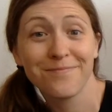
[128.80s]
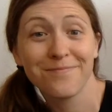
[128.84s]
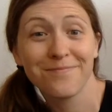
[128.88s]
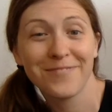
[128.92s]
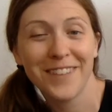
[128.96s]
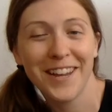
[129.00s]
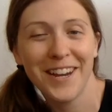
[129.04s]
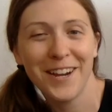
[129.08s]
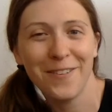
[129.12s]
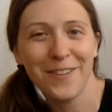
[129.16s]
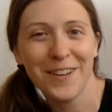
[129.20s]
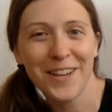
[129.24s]

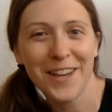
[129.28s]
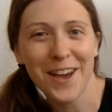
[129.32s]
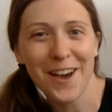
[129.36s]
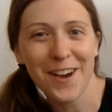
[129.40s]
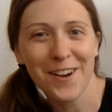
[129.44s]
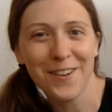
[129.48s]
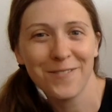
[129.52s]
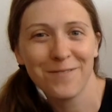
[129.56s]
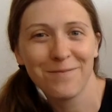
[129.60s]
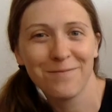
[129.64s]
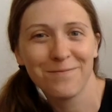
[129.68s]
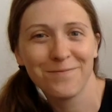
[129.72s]
Here we go.
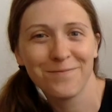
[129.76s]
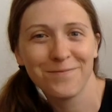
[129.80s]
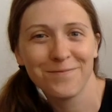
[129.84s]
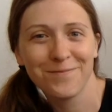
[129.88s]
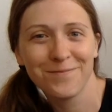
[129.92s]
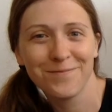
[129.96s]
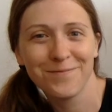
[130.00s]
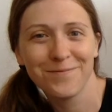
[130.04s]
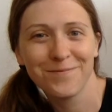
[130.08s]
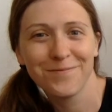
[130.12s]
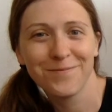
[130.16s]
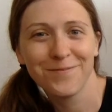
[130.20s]

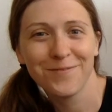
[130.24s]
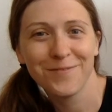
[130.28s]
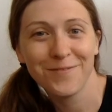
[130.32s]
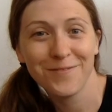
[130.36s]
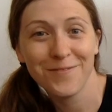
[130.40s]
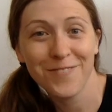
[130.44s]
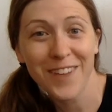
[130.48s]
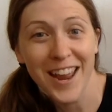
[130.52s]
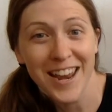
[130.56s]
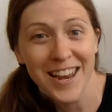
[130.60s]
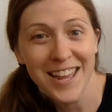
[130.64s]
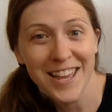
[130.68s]

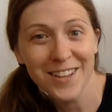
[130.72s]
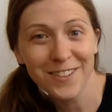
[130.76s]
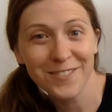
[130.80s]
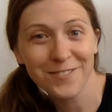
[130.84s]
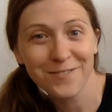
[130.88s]
Ready?